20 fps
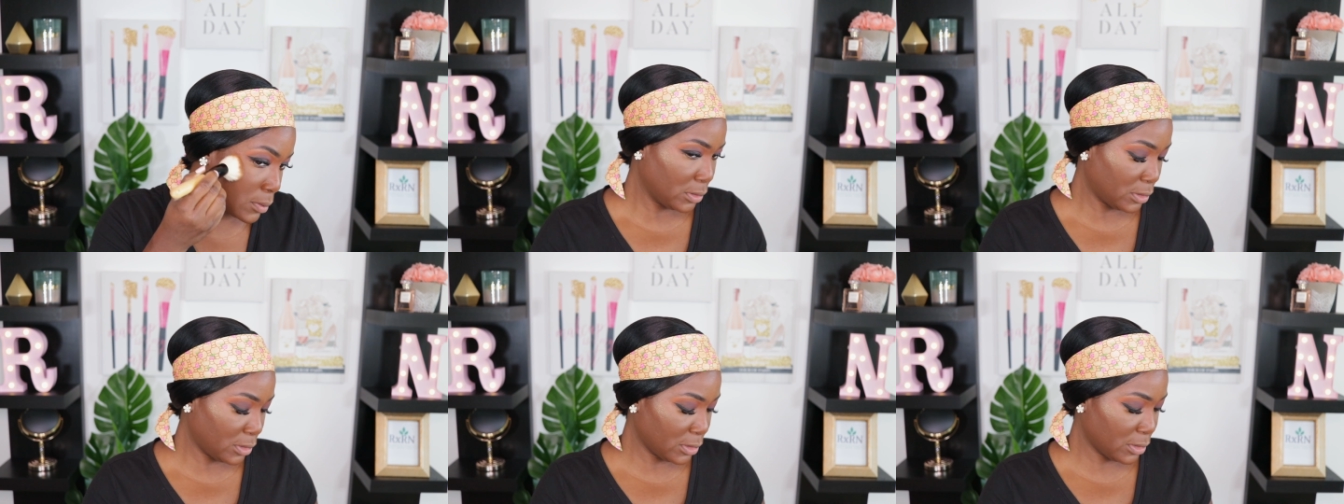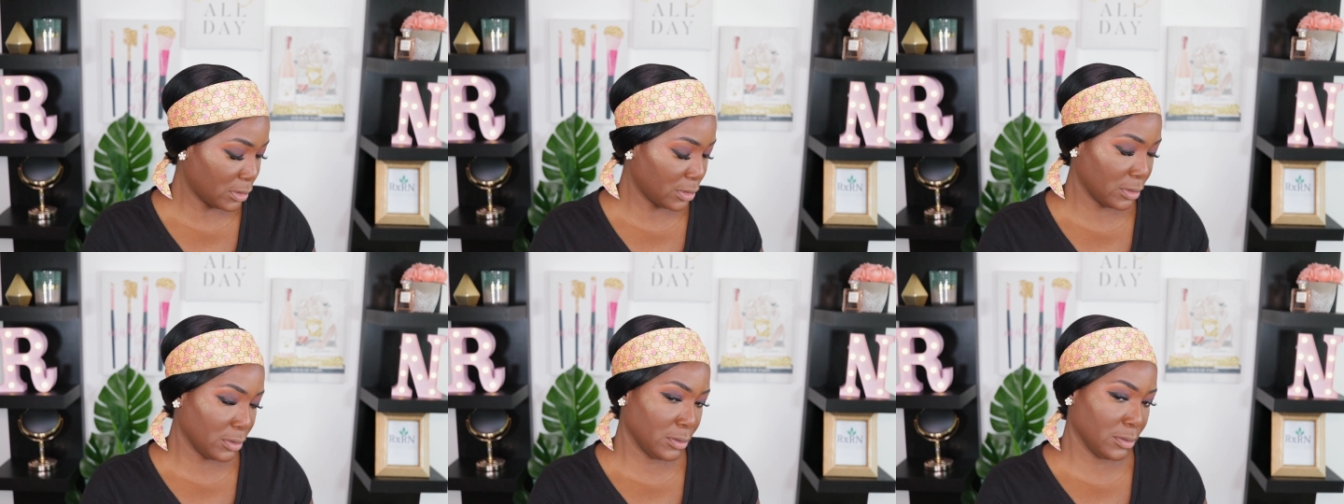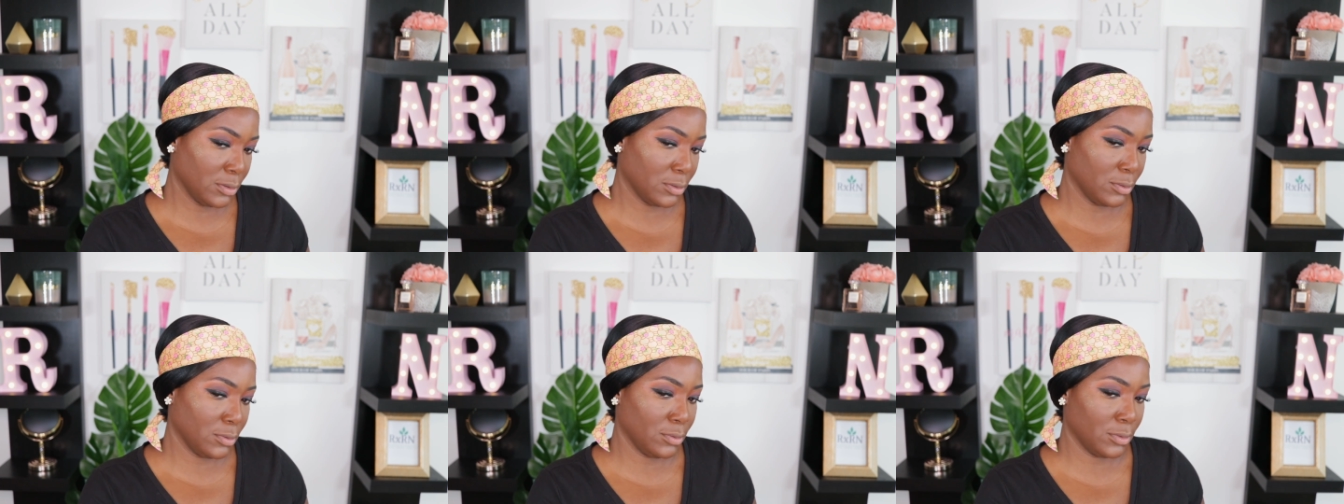Just a
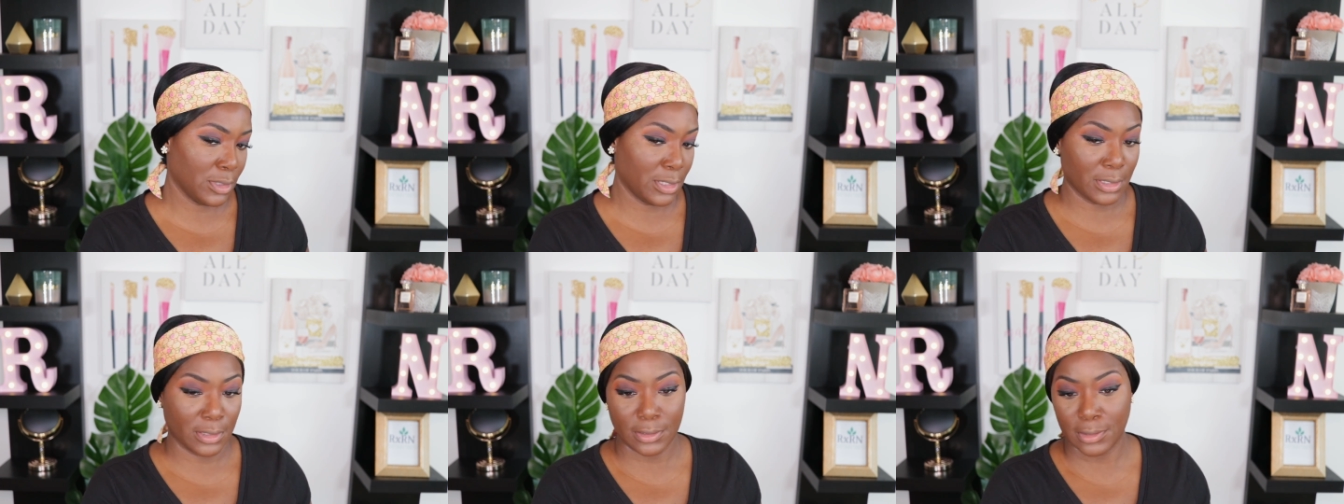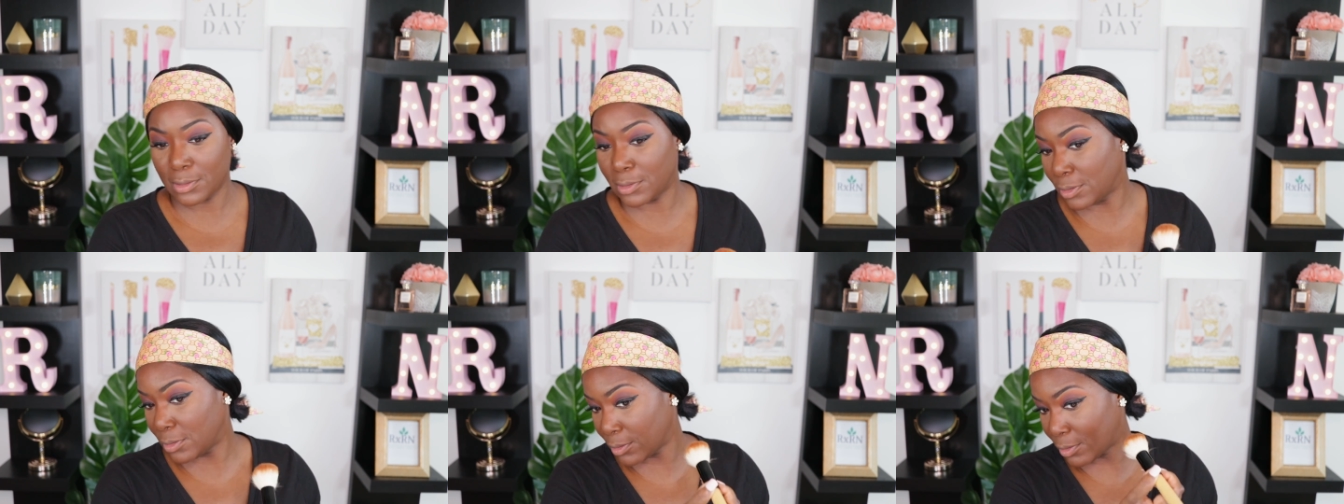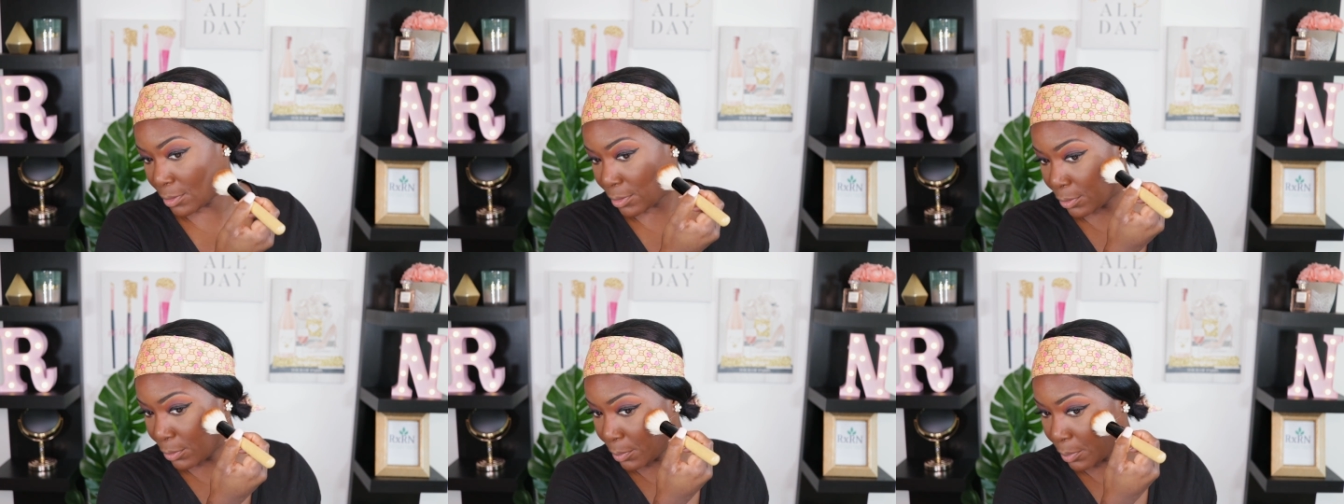little. Oh, that is
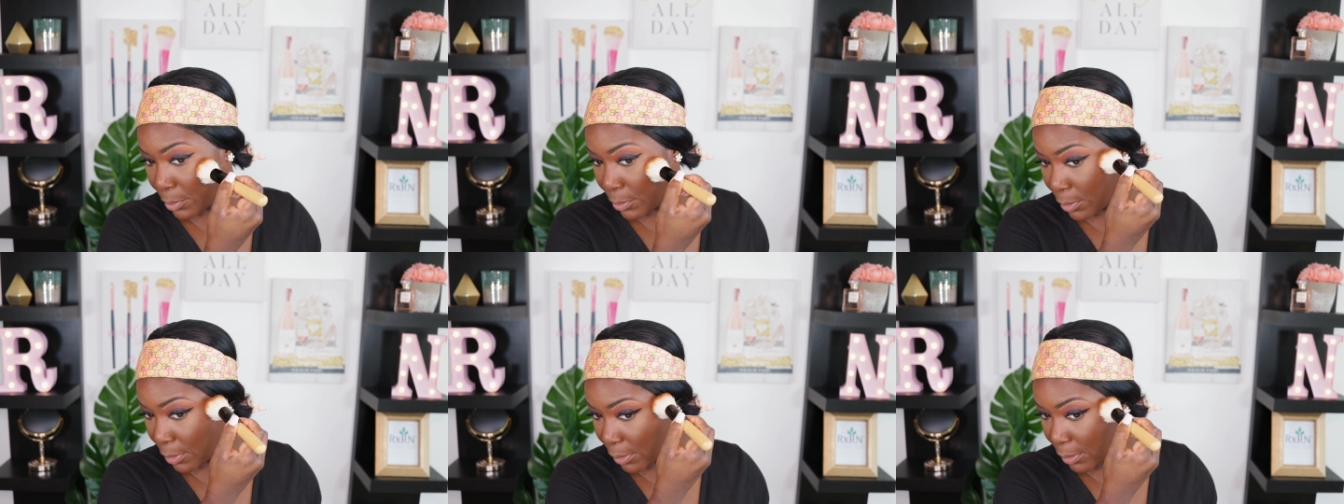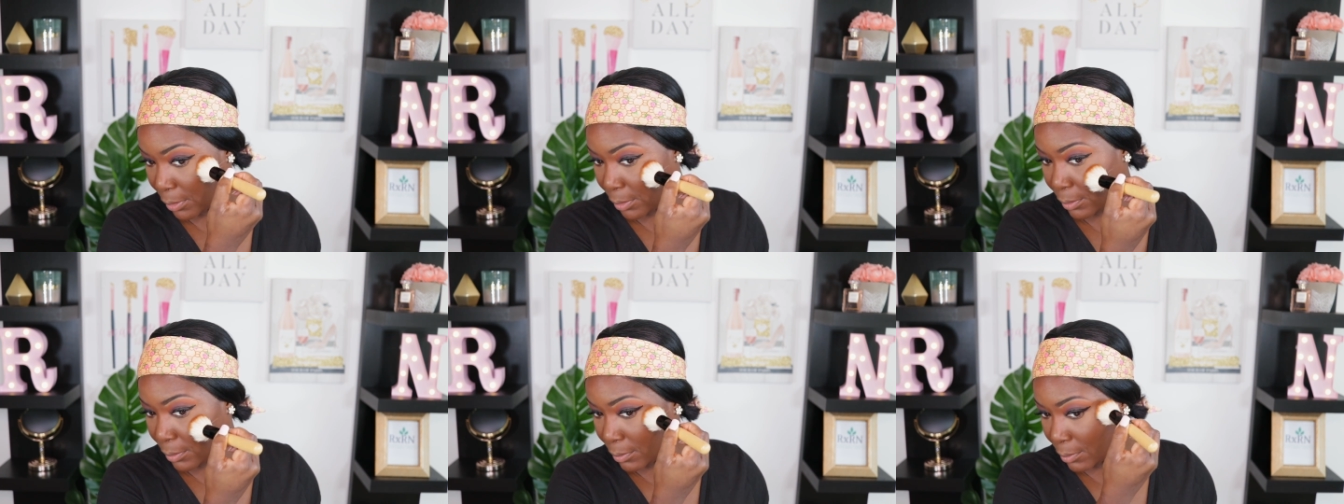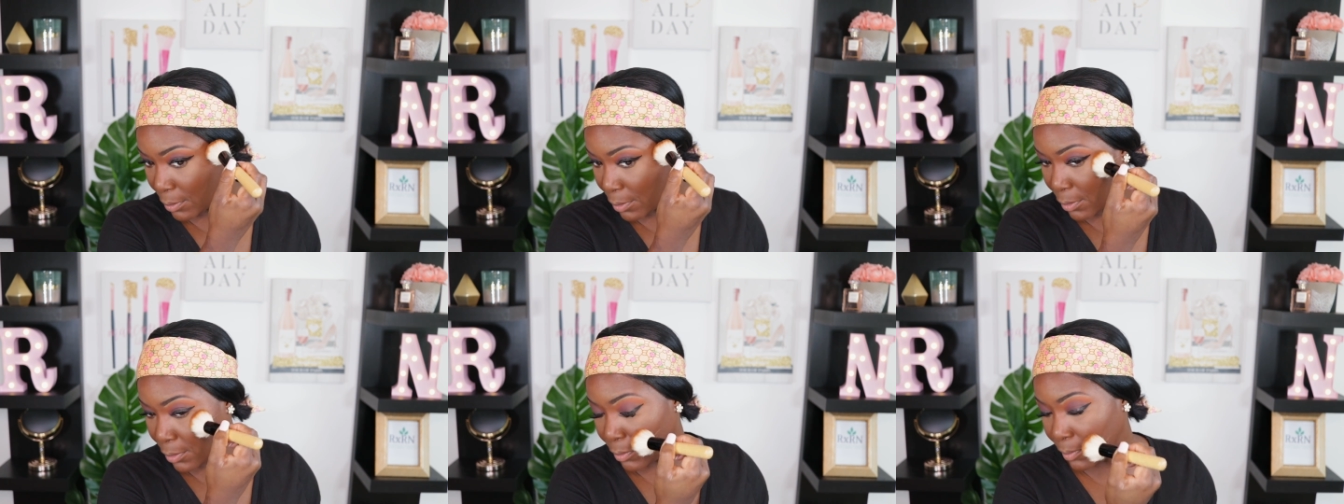just too pretty.
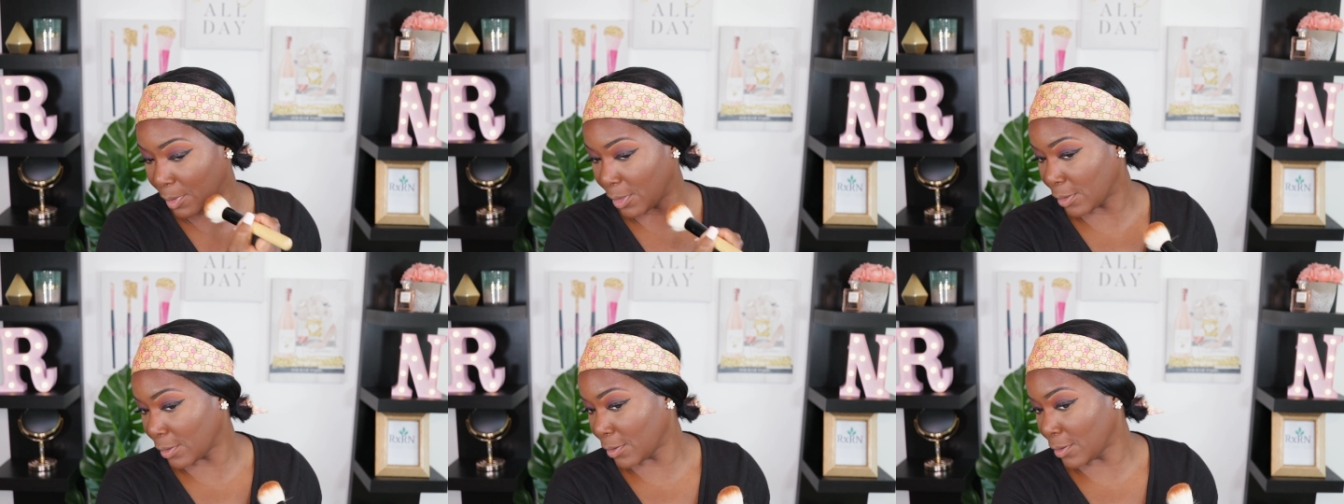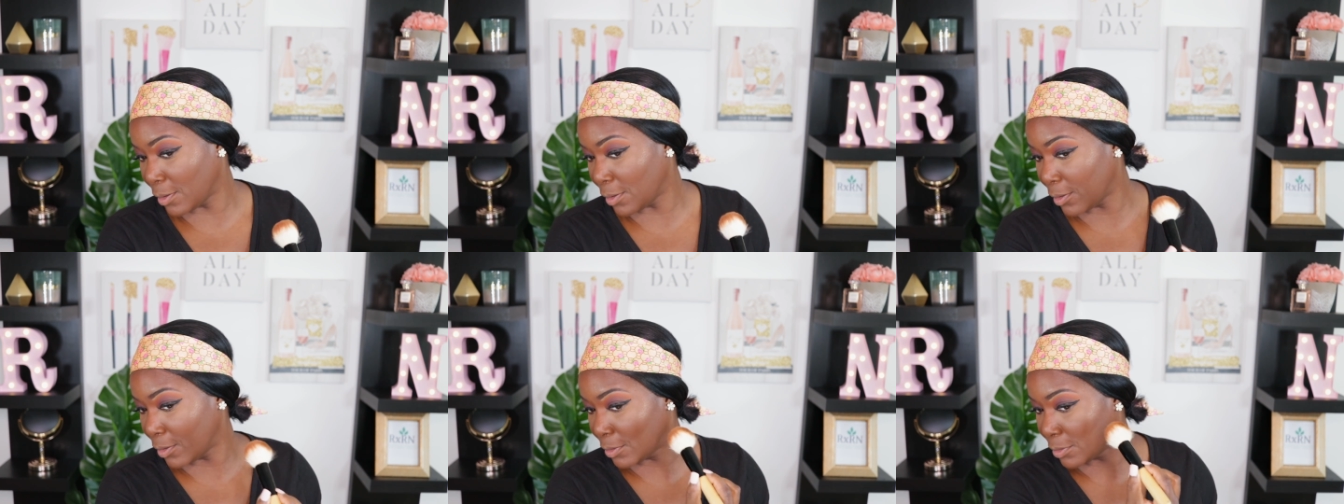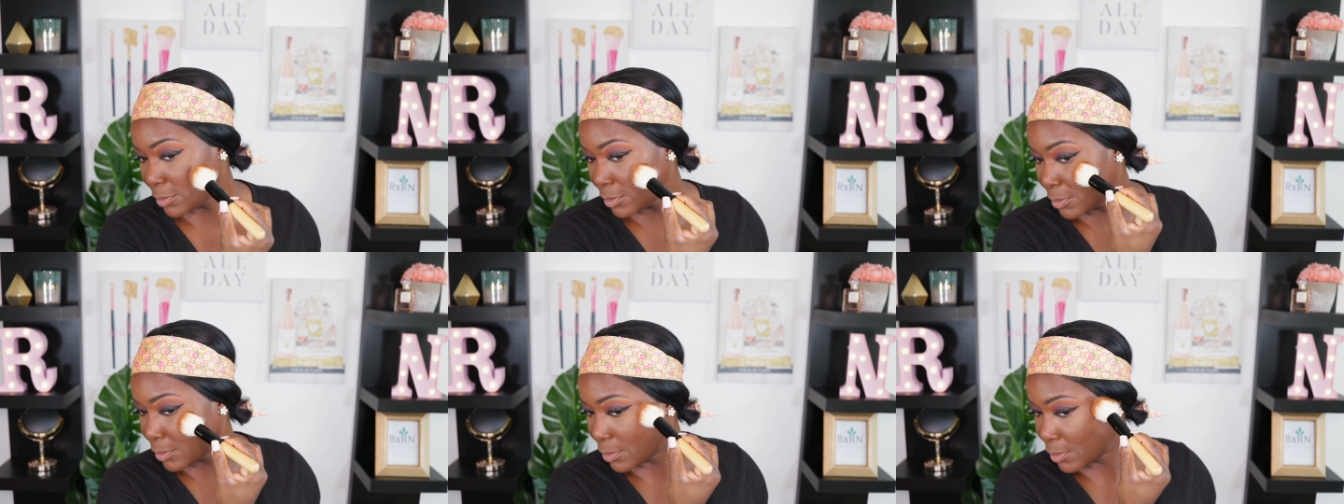Oh my gosh,
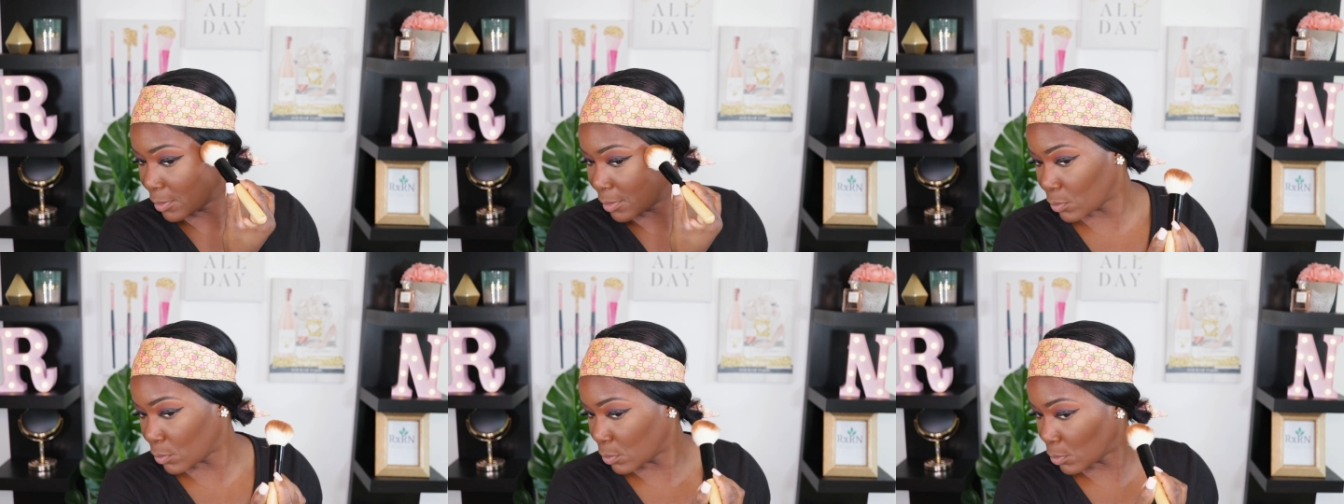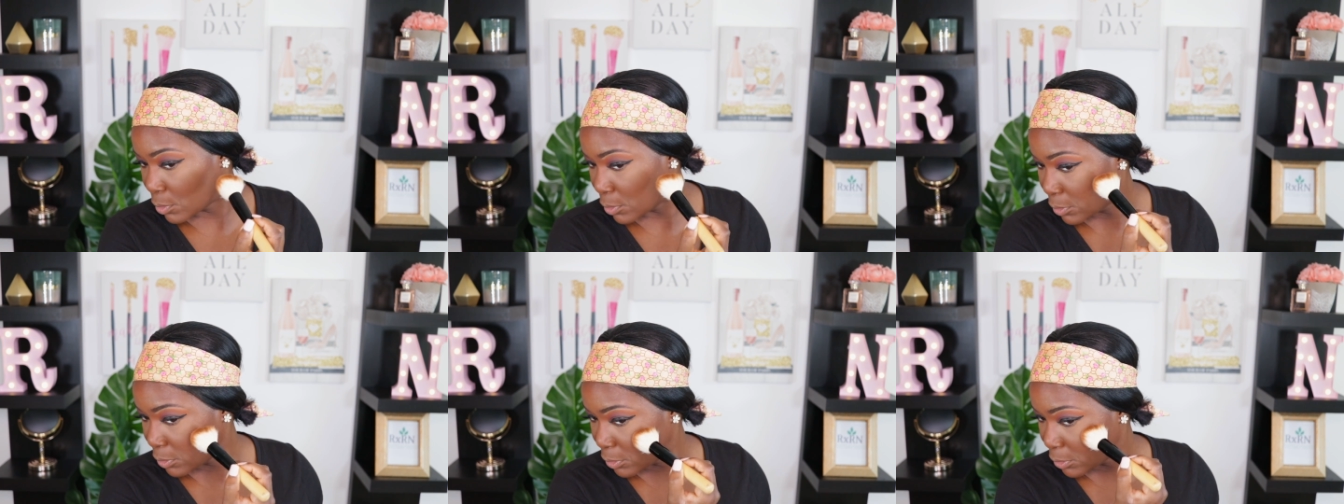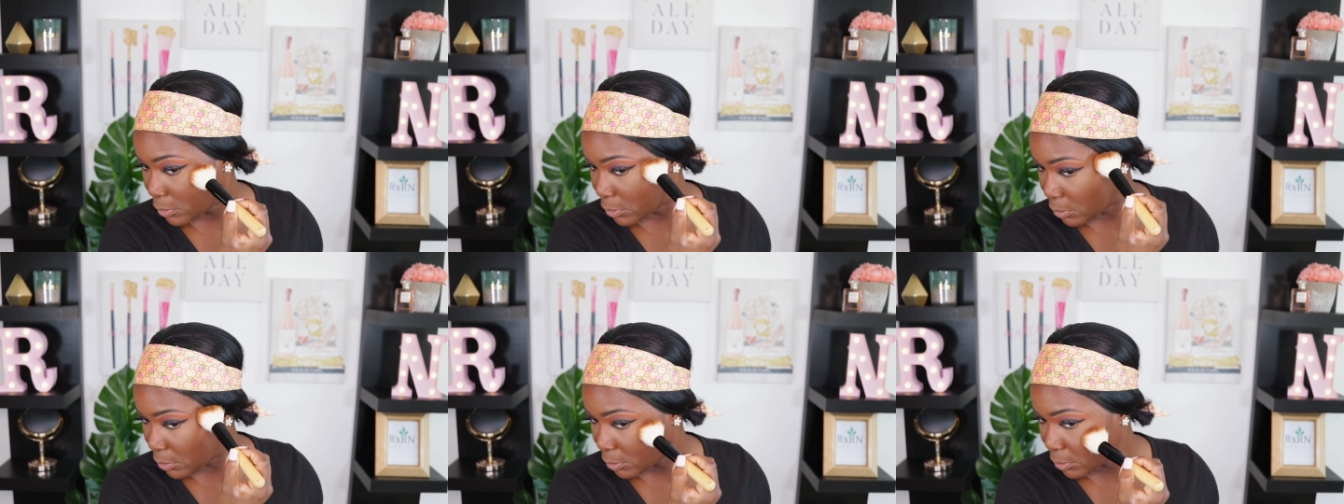
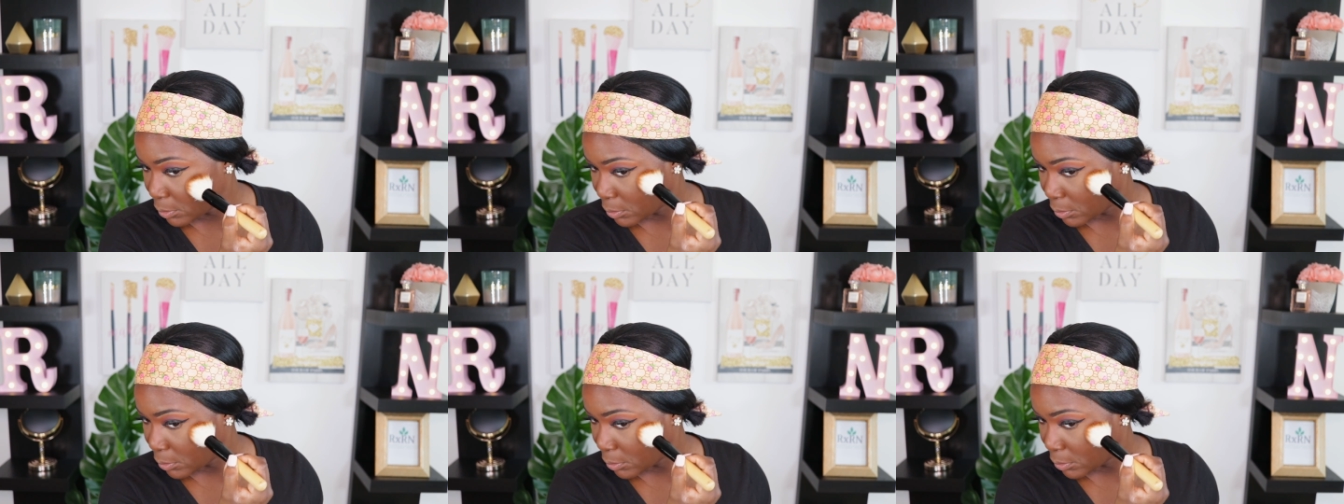gorgeous.